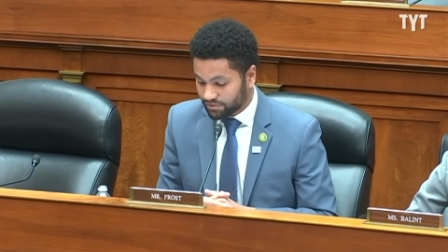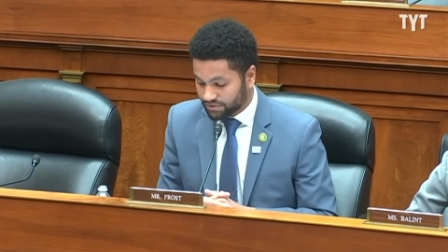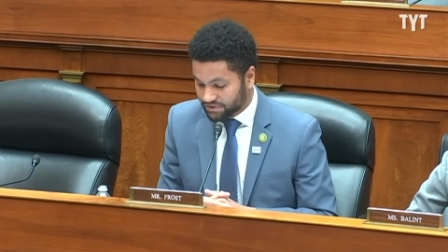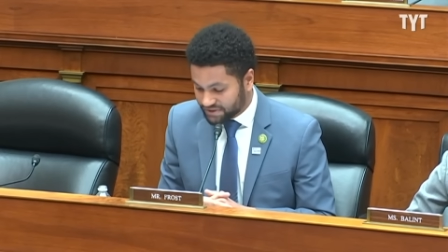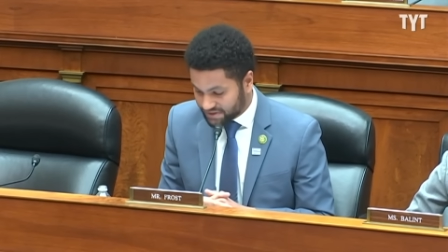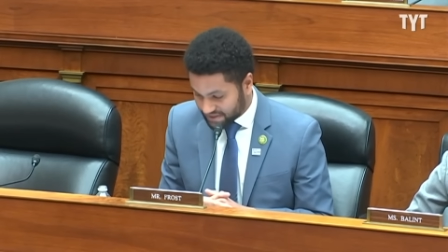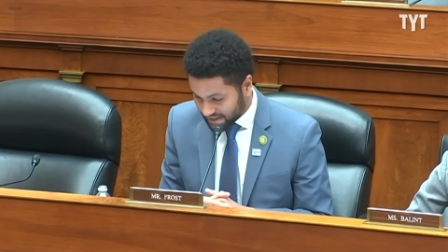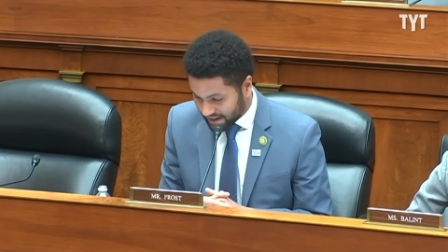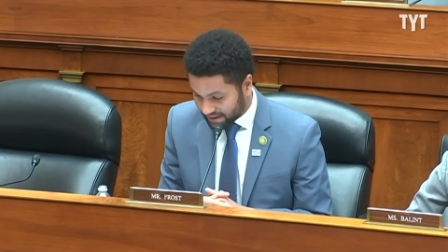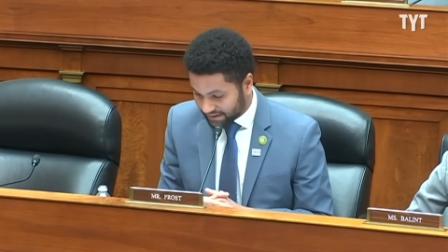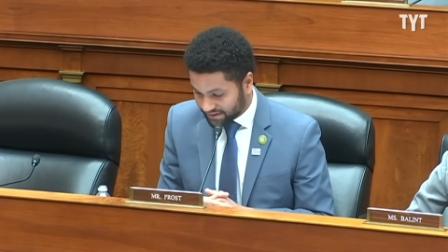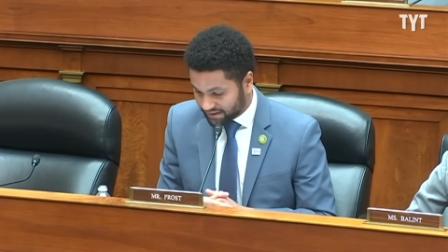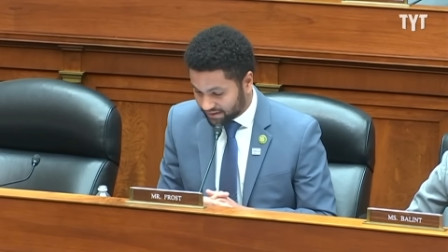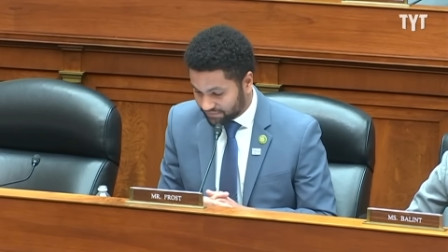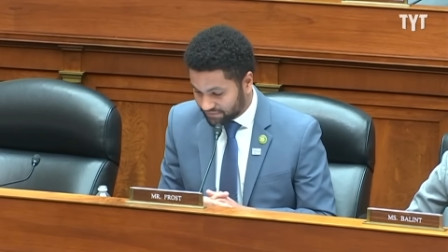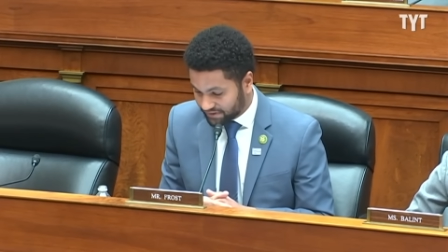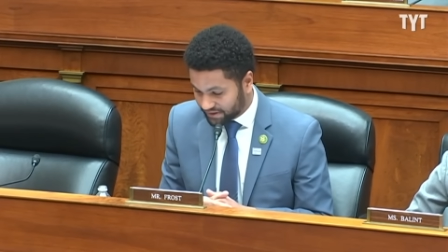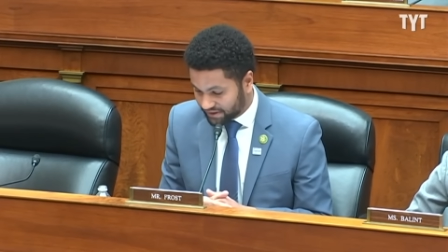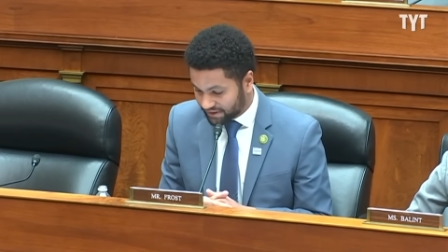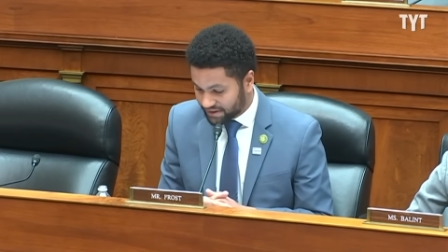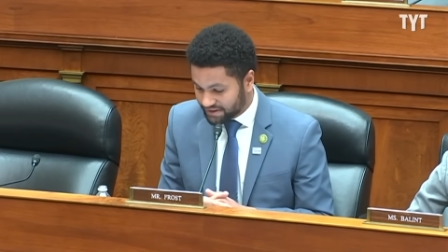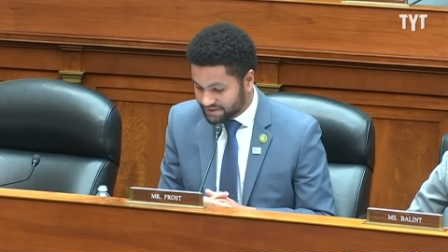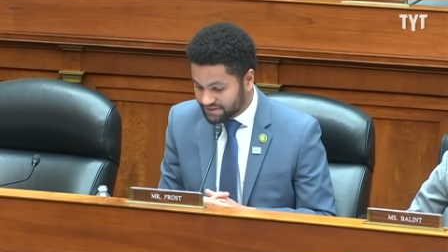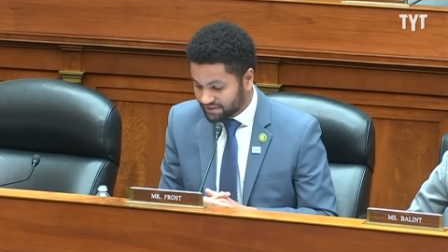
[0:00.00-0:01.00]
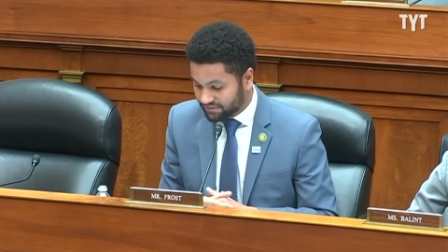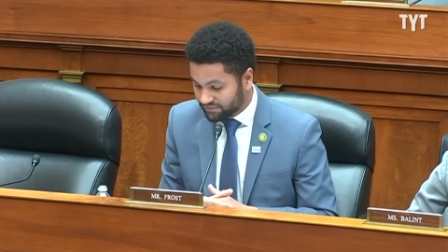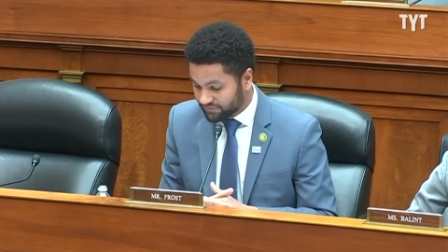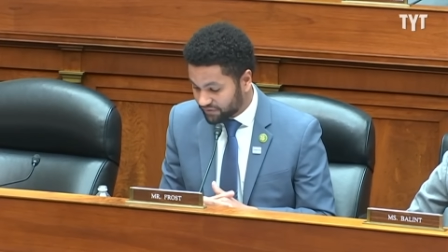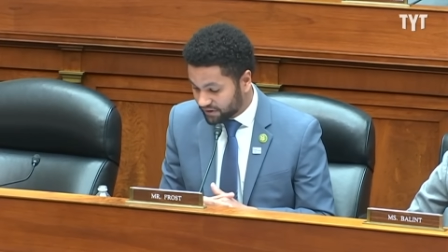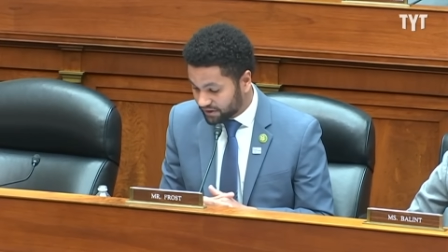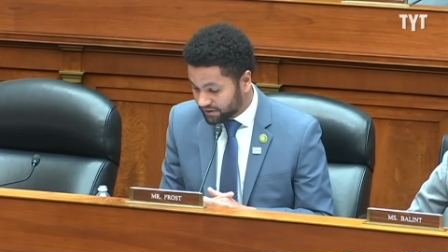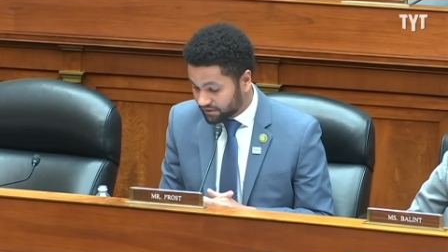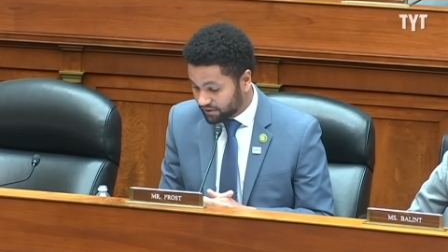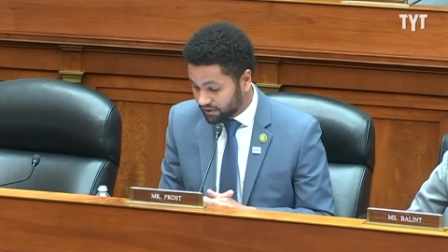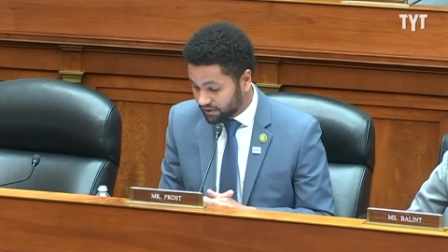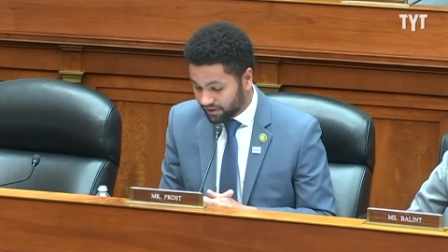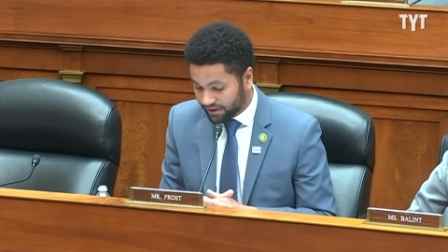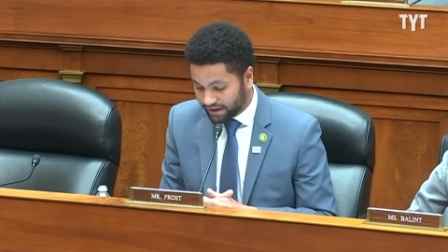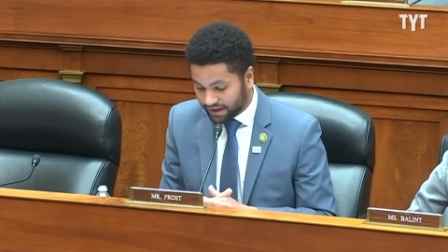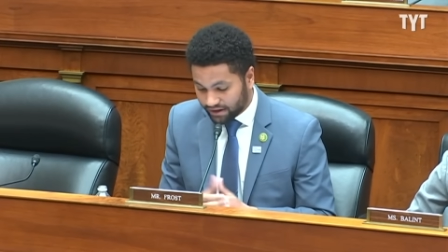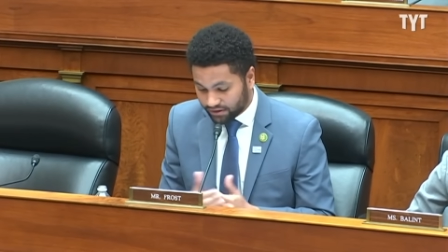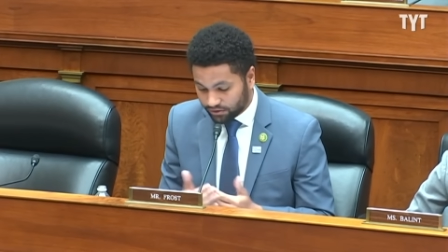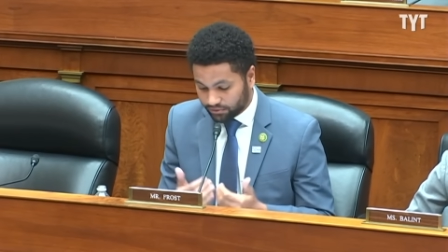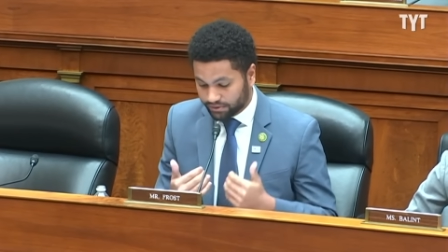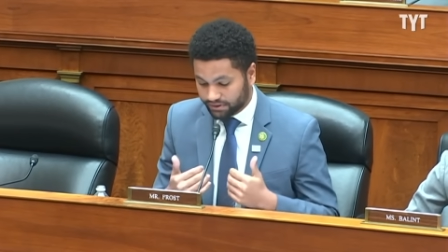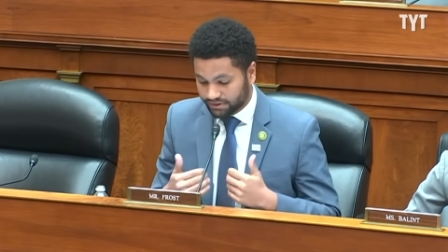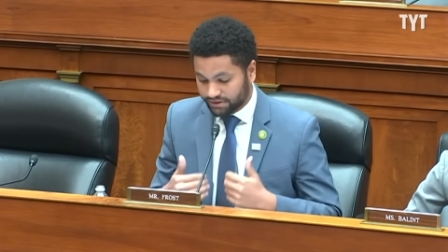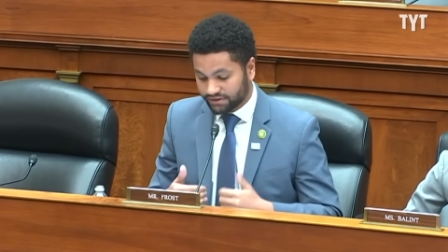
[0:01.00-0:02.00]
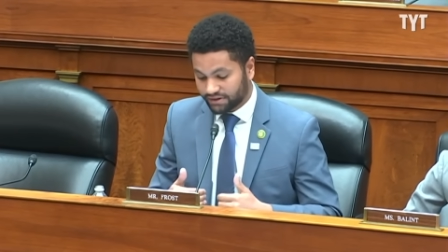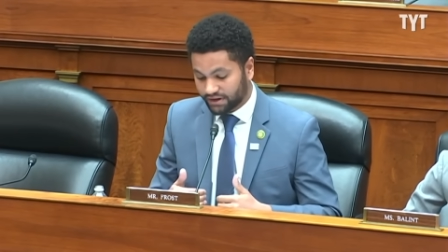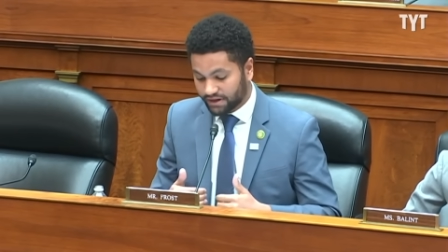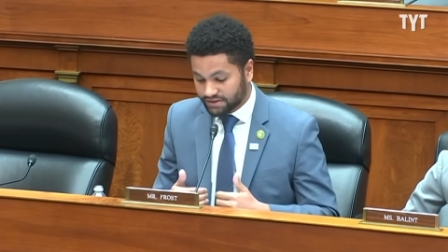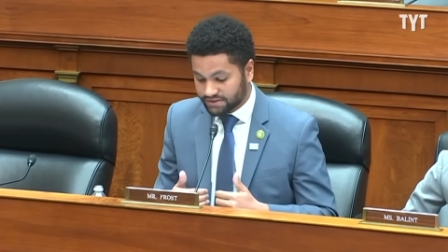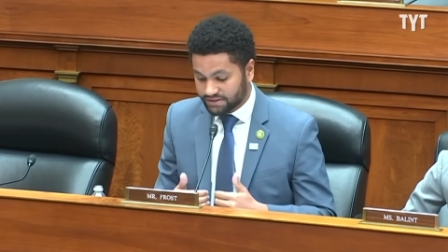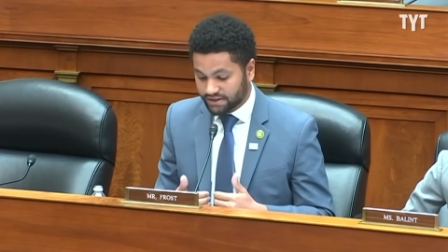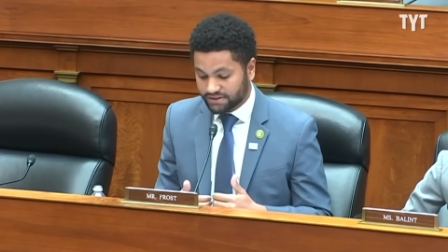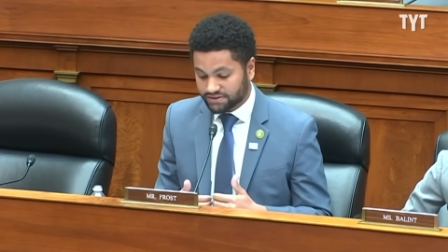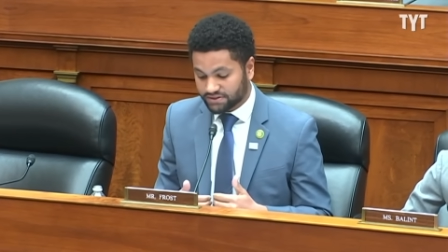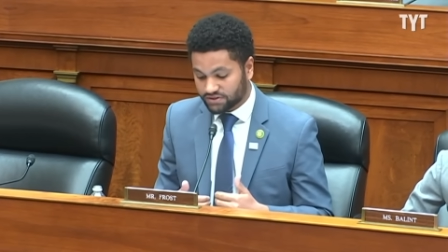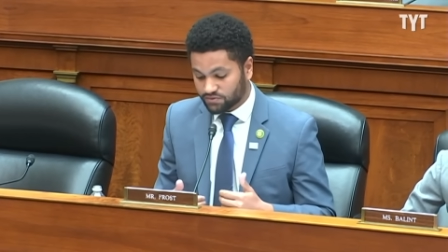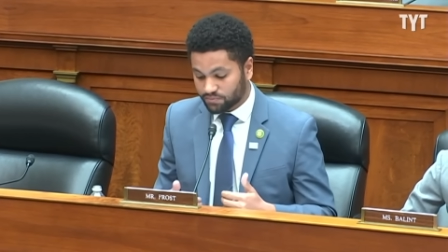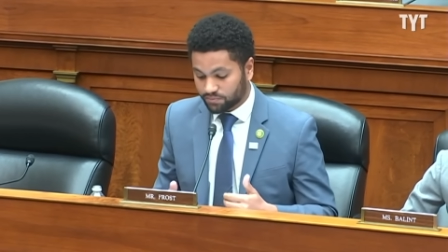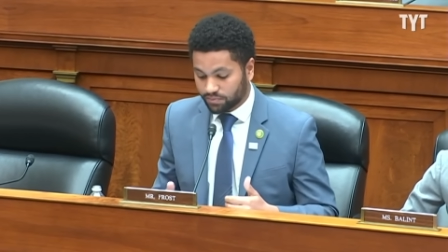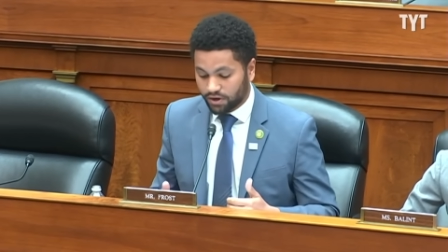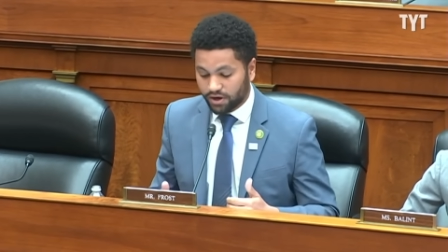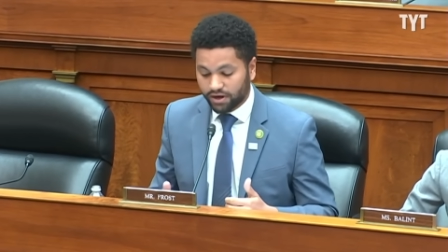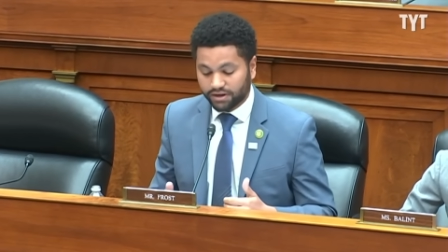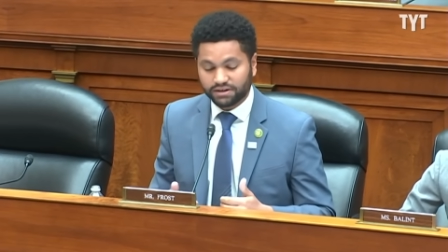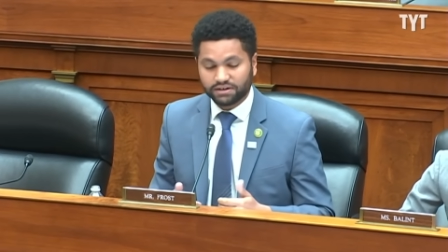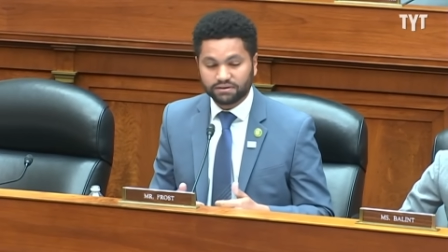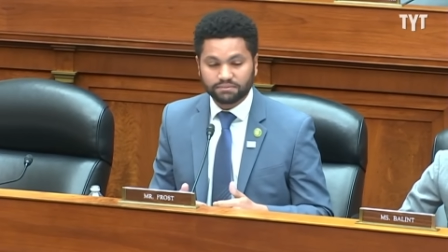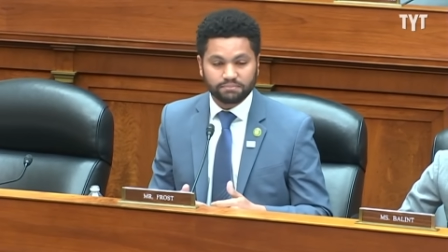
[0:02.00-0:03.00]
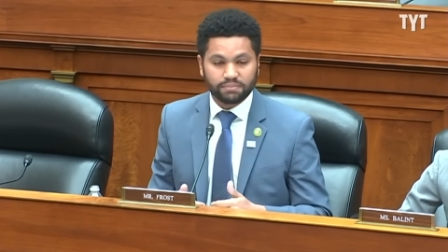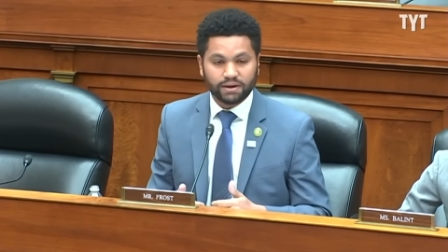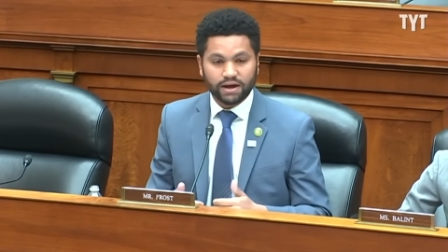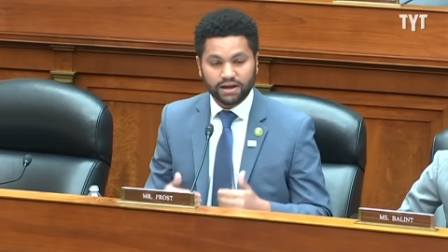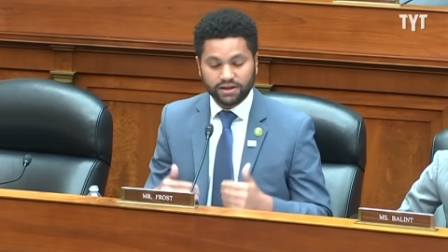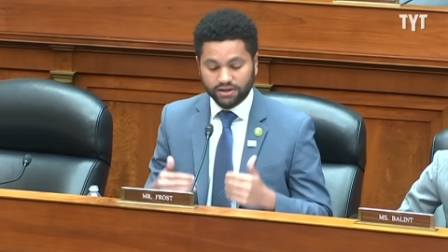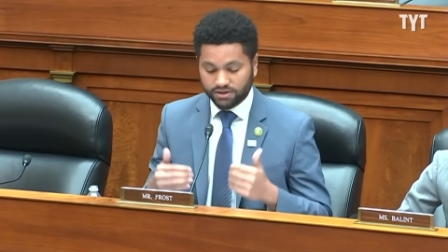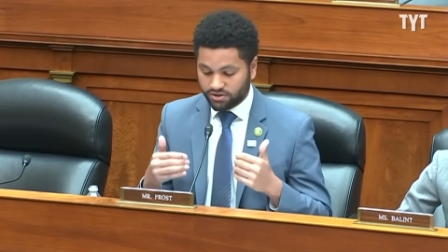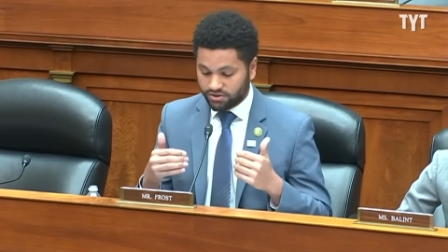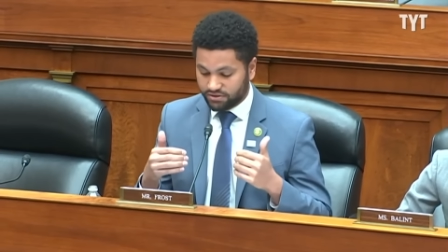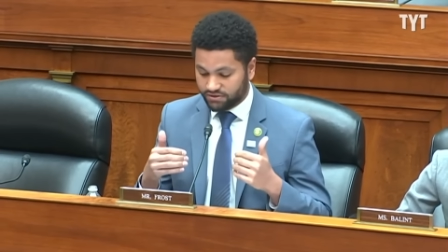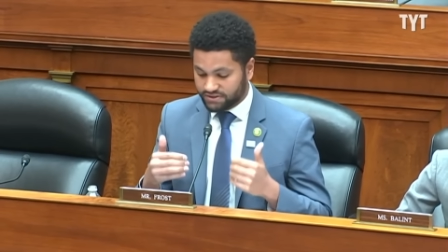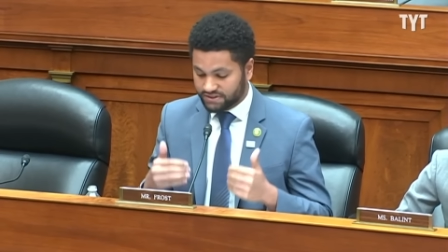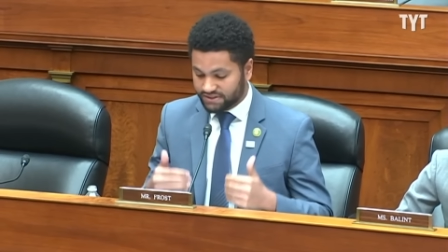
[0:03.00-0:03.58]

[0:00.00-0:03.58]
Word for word: percent of the illicit fentanyl entering the United States is brought in by